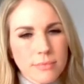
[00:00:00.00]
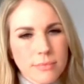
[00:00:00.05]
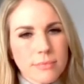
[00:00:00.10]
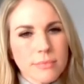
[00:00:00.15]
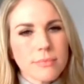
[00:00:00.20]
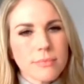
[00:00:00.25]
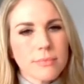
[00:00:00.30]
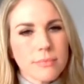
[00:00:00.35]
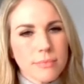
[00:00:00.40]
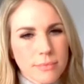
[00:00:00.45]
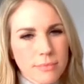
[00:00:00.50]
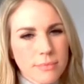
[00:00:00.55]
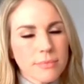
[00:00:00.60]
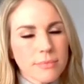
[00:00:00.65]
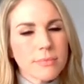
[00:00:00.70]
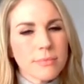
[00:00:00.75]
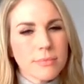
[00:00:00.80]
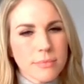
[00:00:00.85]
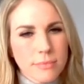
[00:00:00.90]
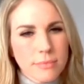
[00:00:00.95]

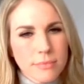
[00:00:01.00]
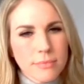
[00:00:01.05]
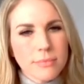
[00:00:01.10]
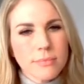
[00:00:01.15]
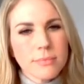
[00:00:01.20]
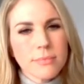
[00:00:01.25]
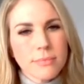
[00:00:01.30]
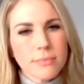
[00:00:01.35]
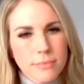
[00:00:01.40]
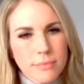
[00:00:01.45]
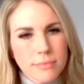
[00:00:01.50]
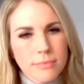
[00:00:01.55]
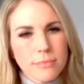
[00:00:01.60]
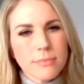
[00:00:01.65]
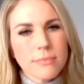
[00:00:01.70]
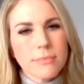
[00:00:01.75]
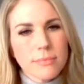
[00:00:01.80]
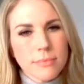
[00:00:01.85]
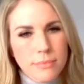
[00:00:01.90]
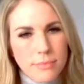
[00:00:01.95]

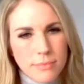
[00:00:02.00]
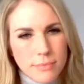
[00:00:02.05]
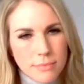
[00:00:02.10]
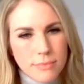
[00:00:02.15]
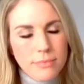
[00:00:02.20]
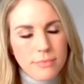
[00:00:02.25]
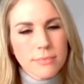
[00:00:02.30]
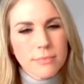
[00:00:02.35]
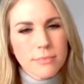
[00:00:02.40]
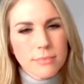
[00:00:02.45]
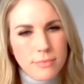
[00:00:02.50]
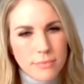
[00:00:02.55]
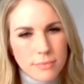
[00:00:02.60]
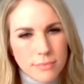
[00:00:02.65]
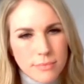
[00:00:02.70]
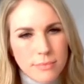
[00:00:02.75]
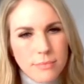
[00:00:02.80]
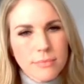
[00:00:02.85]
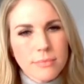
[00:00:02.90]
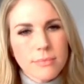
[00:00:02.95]

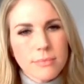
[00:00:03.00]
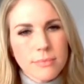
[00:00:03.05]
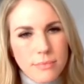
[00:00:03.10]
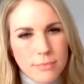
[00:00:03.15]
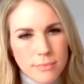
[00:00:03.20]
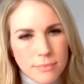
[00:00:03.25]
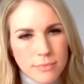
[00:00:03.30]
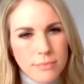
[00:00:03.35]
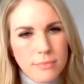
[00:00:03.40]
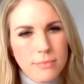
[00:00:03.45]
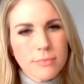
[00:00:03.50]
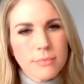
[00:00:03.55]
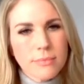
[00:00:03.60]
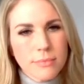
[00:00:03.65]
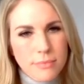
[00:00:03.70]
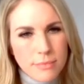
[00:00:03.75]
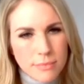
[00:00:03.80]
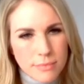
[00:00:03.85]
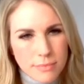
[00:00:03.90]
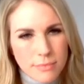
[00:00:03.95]

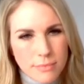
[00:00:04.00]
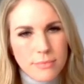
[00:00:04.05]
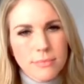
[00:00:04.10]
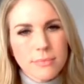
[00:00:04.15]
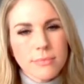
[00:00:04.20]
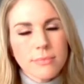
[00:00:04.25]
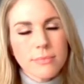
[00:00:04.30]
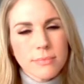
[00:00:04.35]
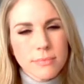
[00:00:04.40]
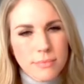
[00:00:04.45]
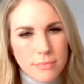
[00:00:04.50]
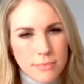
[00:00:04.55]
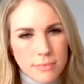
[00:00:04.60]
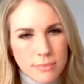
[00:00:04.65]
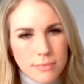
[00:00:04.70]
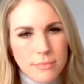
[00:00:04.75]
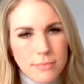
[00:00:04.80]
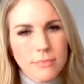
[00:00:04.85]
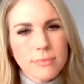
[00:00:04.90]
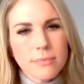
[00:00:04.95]

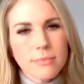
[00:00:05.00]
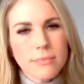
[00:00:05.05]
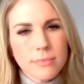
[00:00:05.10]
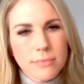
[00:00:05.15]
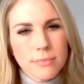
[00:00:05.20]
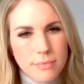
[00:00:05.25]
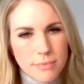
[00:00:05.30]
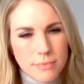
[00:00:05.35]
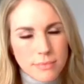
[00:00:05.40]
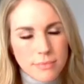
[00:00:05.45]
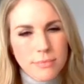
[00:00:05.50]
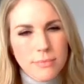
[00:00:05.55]
No words are spoken by the person on screen.